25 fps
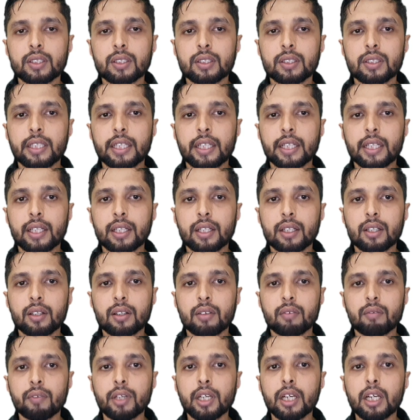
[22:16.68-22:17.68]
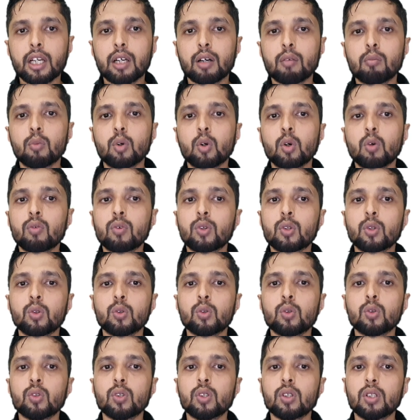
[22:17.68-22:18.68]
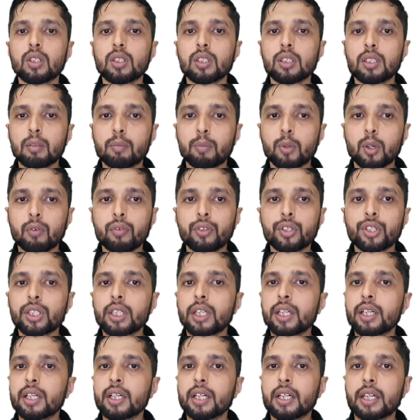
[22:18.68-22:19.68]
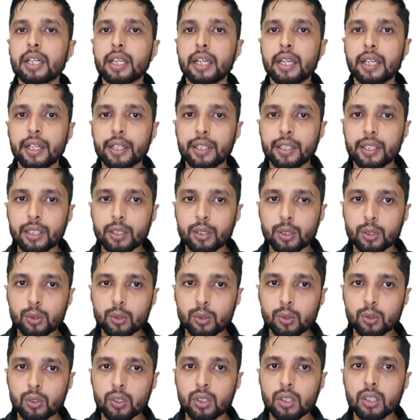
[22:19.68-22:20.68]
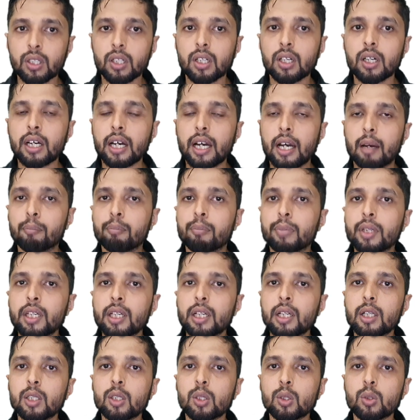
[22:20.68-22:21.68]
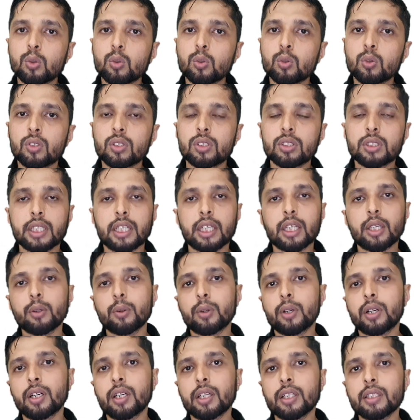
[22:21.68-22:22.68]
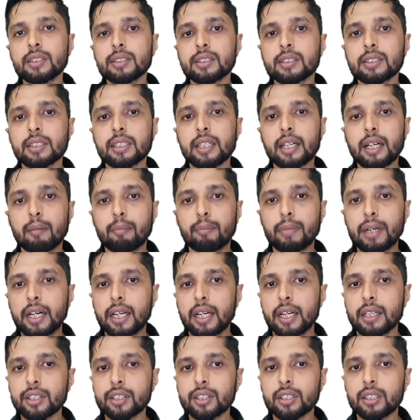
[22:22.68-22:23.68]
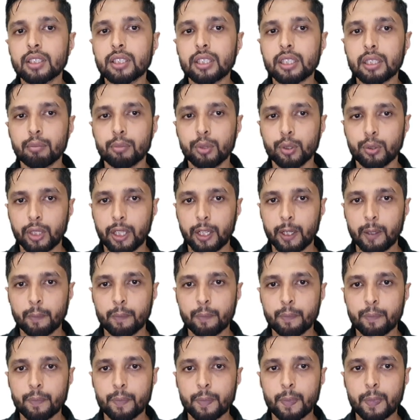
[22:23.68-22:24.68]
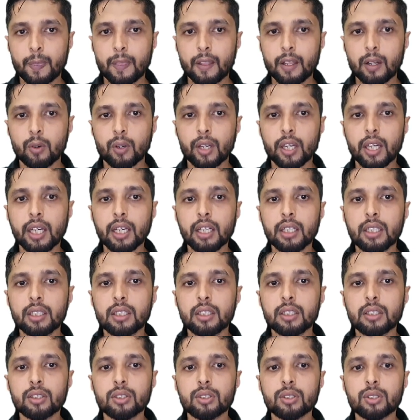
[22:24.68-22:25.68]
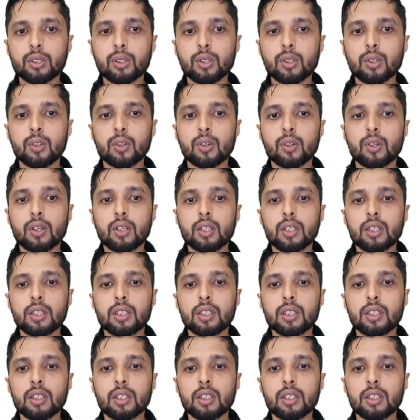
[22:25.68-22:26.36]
then we'll move to the provision related to appeal to Securities Appellate Tribunal. Okay, so